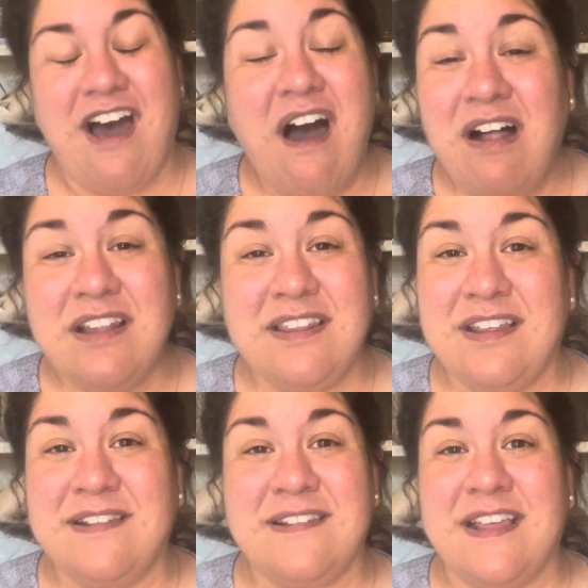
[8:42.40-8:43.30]
all of
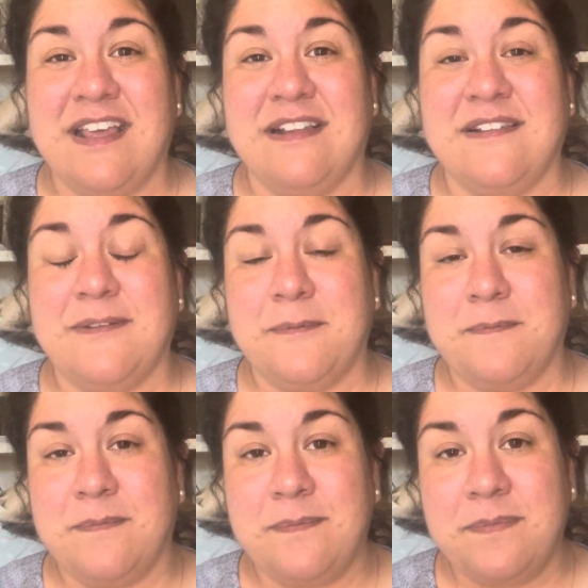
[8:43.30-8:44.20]
these things.
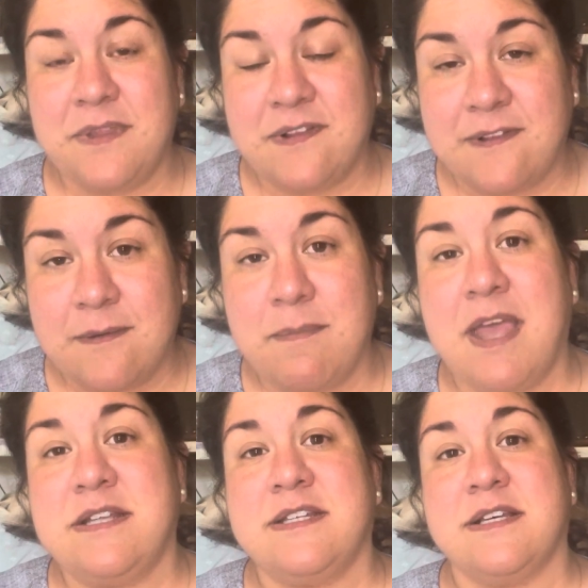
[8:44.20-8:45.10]
It's
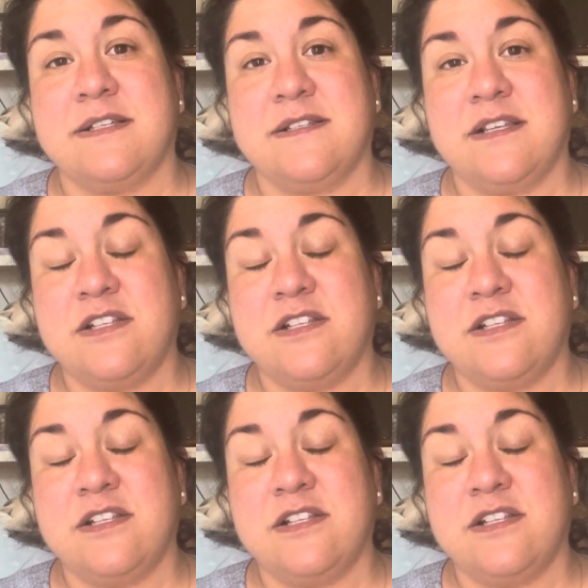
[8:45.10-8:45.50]
semantics.